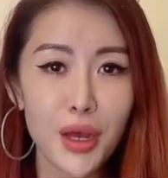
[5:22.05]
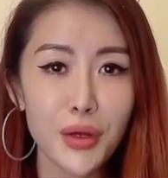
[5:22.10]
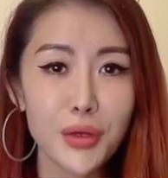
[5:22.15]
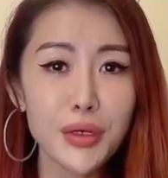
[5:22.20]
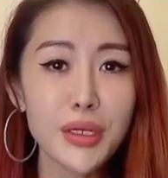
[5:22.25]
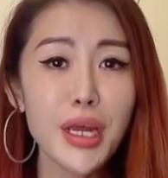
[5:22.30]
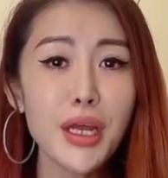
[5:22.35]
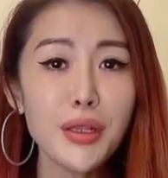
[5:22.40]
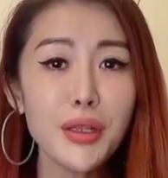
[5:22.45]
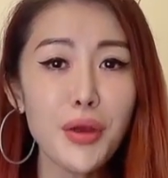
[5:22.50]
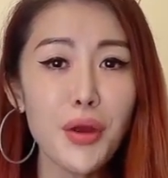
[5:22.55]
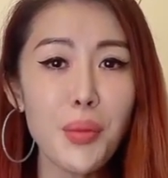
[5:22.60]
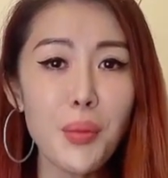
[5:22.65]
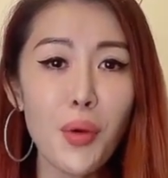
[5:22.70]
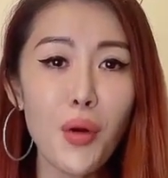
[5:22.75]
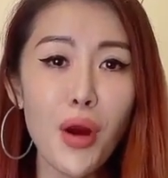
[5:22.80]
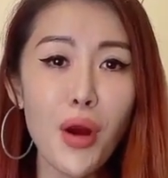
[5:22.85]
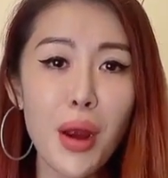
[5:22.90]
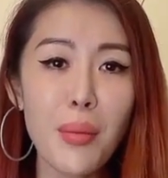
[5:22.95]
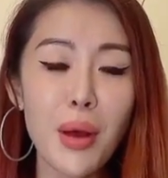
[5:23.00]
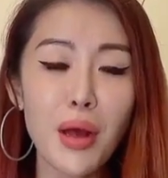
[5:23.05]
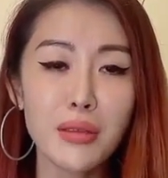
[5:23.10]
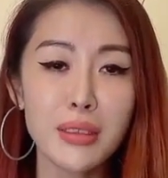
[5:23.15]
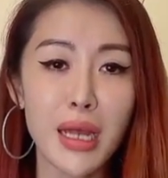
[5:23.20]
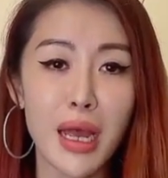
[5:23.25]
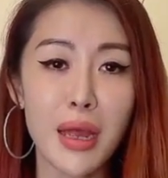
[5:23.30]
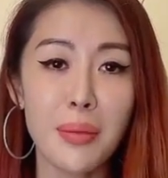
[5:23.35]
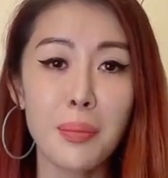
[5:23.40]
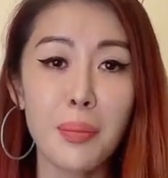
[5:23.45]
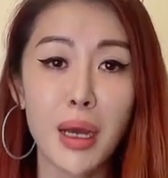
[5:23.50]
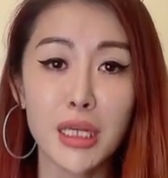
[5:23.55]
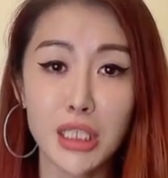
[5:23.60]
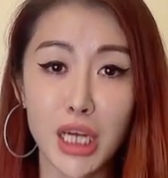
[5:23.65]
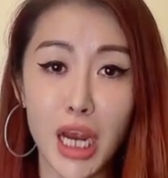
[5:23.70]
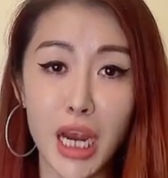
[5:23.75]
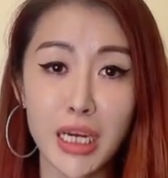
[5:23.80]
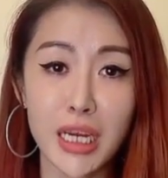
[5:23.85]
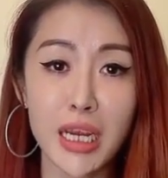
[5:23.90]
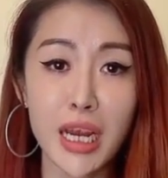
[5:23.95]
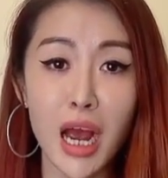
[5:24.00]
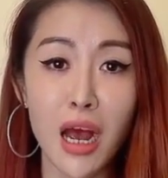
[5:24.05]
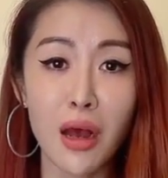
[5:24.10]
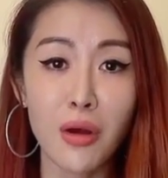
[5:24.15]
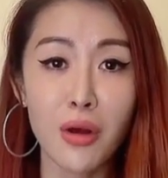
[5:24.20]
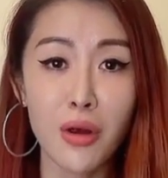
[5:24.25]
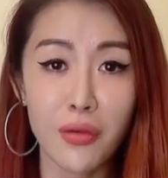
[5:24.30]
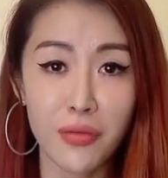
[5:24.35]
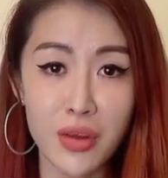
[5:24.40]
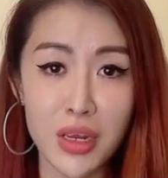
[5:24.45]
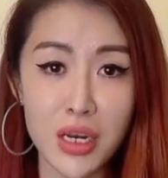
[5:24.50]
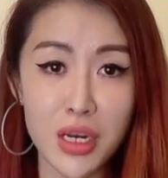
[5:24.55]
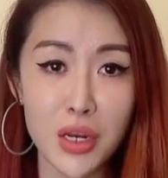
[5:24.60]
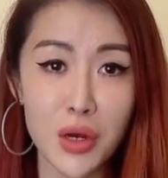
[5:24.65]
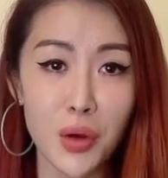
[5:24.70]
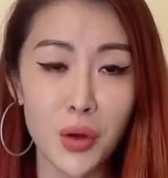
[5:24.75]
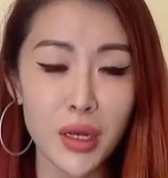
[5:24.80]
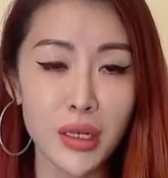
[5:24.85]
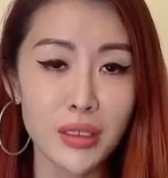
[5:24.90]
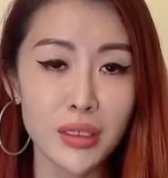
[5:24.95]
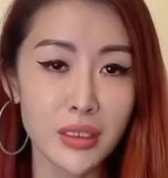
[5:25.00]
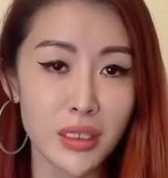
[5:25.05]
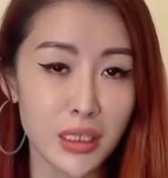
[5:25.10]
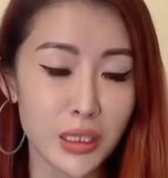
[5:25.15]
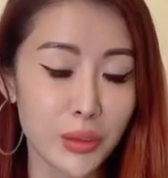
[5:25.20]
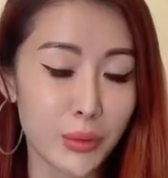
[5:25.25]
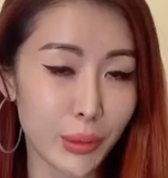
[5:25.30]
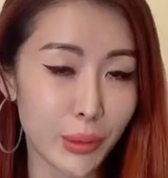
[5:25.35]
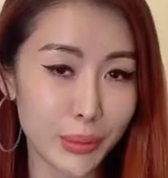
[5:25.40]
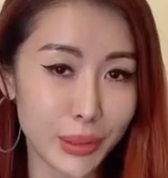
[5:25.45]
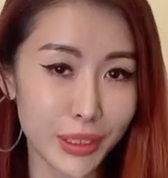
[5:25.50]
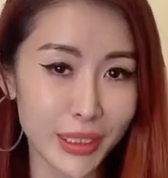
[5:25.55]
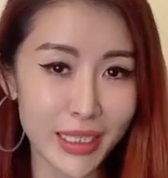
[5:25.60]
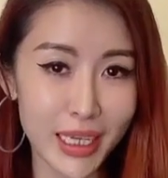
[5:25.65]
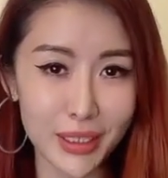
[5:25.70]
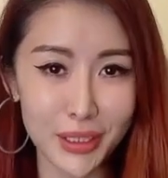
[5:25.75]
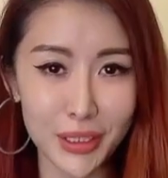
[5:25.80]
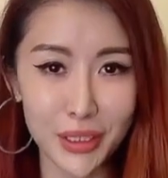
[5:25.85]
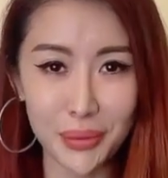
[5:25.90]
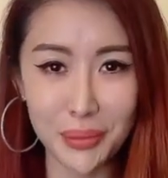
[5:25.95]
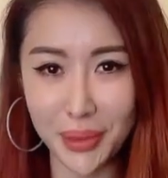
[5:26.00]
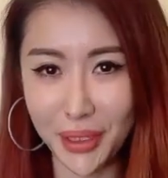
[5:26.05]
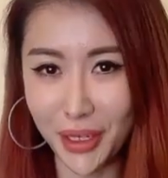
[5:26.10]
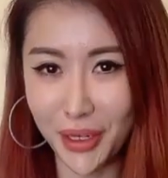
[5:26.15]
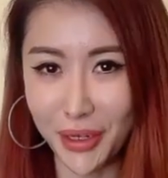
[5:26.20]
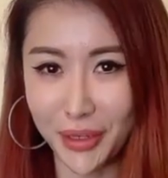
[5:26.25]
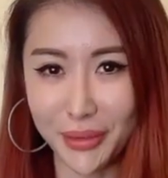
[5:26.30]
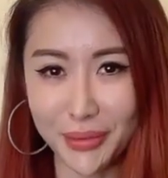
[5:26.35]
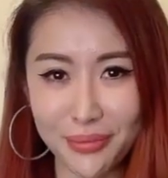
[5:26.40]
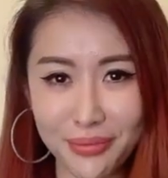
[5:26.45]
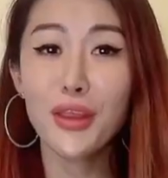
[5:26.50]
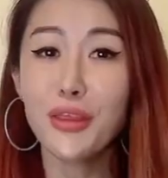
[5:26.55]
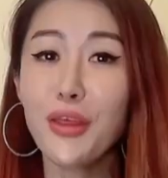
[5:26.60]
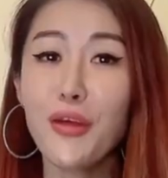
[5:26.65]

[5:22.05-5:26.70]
You can learn more about that by checking out her video in the description section below.